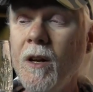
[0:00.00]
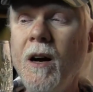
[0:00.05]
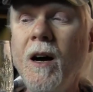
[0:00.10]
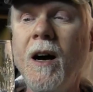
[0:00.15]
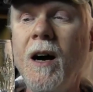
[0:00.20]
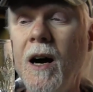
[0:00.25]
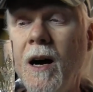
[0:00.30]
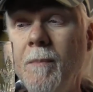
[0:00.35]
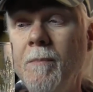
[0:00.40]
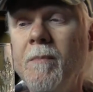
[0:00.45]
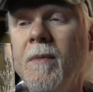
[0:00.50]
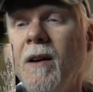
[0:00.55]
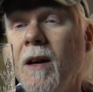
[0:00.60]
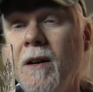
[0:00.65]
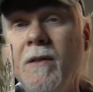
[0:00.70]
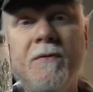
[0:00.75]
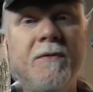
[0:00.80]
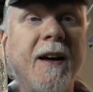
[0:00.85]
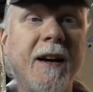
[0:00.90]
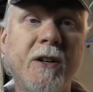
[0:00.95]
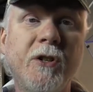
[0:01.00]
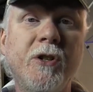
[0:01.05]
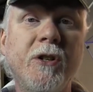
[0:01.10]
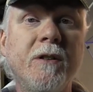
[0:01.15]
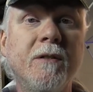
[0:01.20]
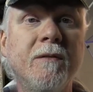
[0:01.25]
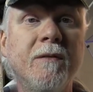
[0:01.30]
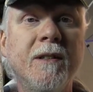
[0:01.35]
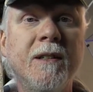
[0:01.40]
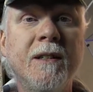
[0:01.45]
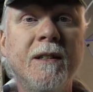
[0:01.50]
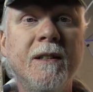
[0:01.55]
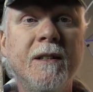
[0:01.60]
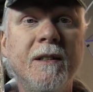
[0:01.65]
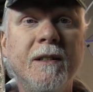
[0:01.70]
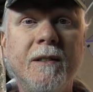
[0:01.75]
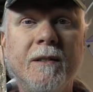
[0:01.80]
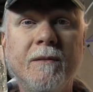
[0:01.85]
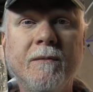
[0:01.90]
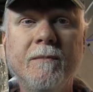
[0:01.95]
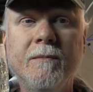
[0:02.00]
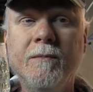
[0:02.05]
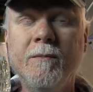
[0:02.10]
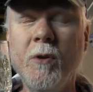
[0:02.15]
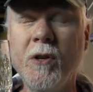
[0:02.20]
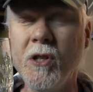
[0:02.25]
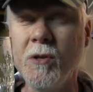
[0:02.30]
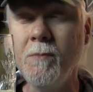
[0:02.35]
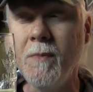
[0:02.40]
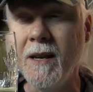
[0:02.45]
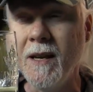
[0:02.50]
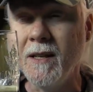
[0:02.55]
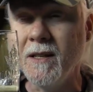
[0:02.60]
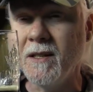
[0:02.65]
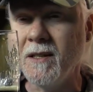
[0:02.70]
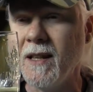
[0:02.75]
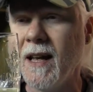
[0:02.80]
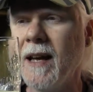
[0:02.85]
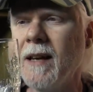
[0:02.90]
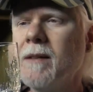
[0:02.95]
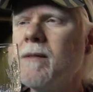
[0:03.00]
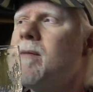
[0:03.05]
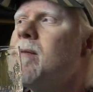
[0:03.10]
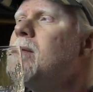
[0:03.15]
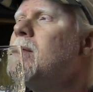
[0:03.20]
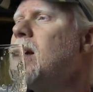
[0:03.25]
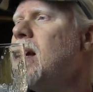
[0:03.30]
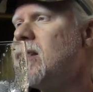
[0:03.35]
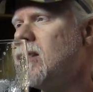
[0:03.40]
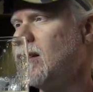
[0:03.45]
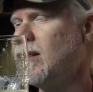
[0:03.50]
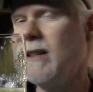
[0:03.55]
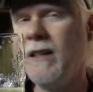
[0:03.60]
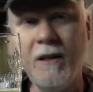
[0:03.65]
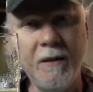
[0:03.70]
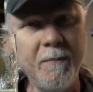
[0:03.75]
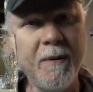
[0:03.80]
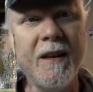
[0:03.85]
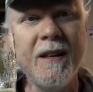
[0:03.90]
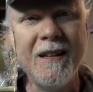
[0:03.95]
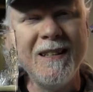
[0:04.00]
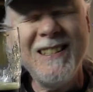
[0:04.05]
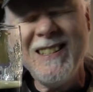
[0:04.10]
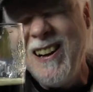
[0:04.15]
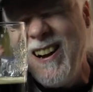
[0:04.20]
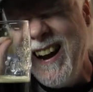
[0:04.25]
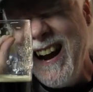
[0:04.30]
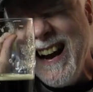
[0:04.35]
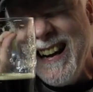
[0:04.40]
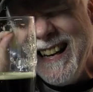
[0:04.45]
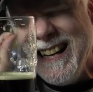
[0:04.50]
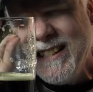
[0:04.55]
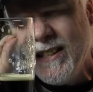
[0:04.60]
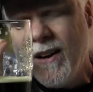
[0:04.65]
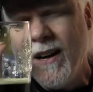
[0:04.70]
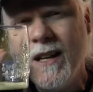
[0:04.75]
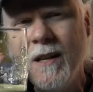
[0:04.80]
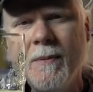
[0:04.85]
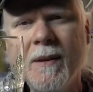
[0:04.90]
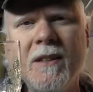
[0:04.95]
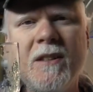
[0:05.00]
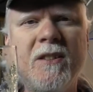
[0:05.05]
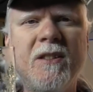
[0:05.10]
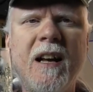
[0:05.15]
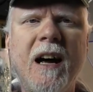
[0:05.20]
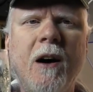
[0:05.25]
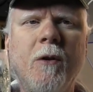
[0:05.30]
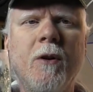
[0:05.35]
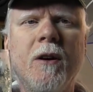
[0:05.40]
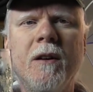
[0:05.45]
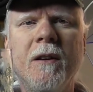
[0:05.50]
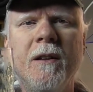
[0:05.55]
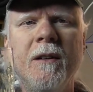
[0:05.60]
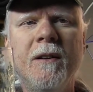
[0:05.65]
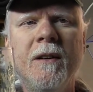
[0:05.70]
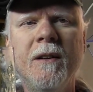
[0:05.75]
um, infection, which means that it's a little bit, tiny, tiny bit sour.